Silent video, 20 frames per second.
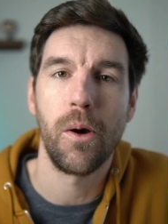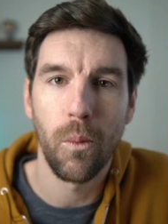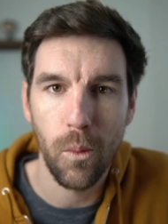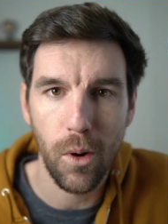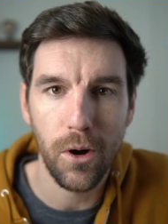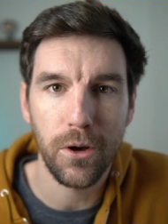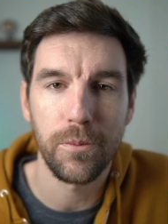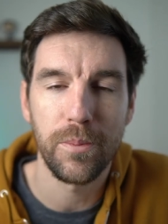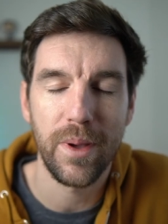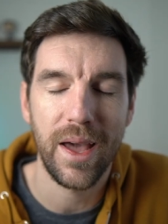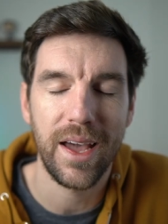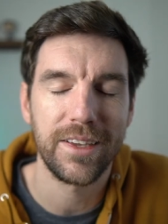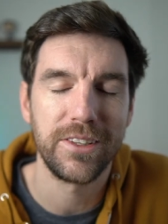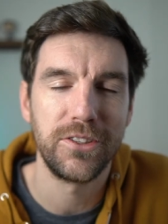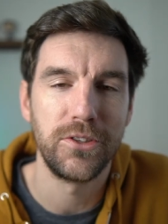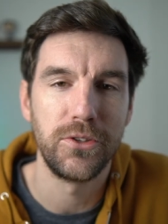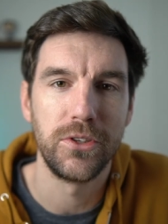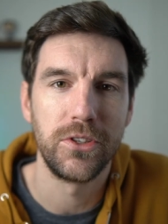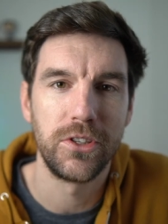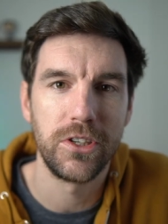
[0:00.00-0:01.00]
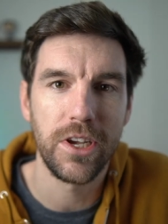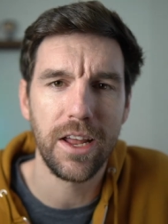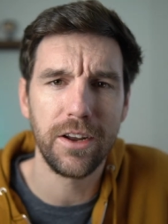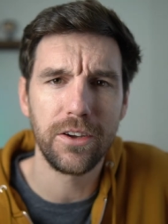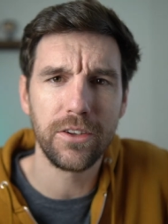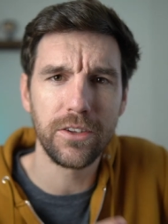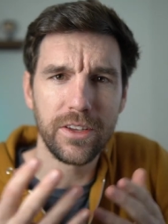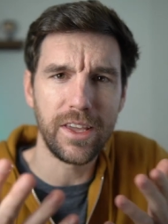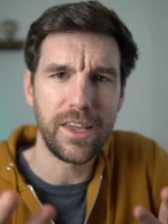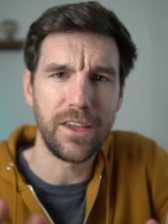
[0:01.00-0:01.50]
Welcome back to the
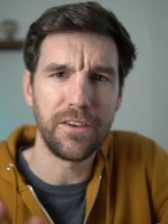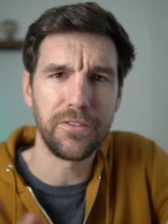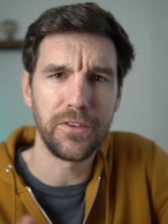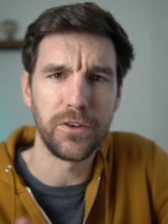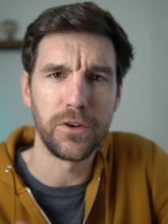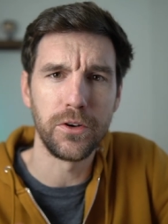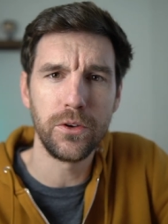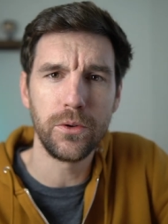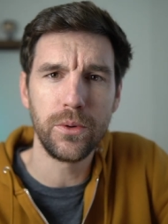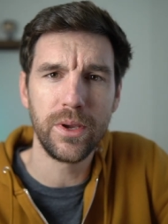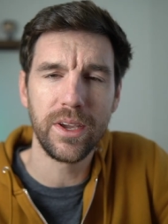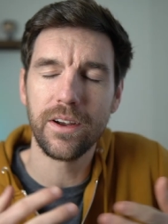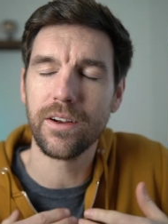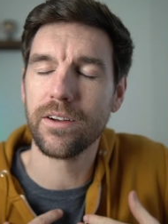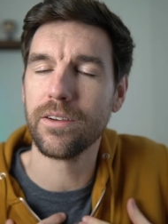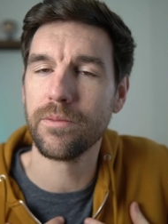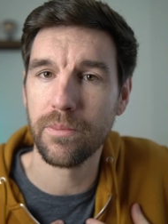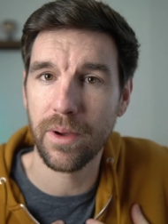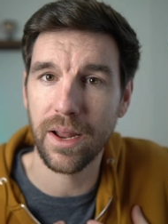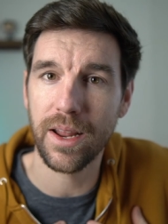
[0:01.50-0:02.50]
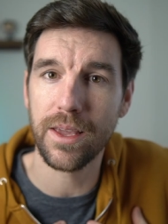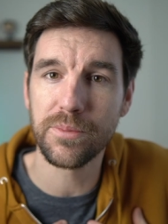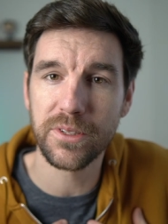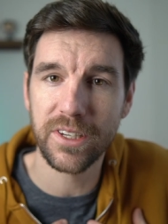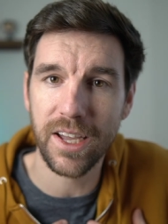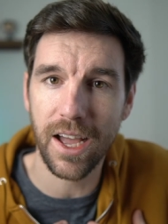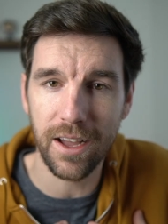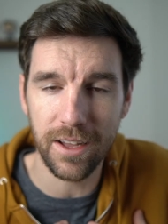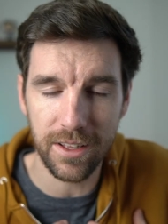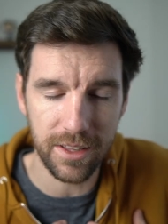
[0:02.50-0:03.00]
channel. If you're new here, my name's
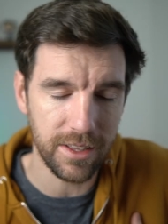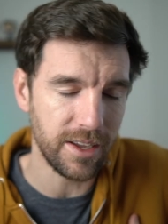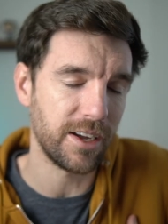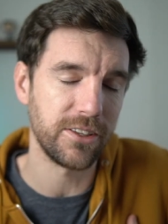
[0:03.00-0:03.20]
Kyle.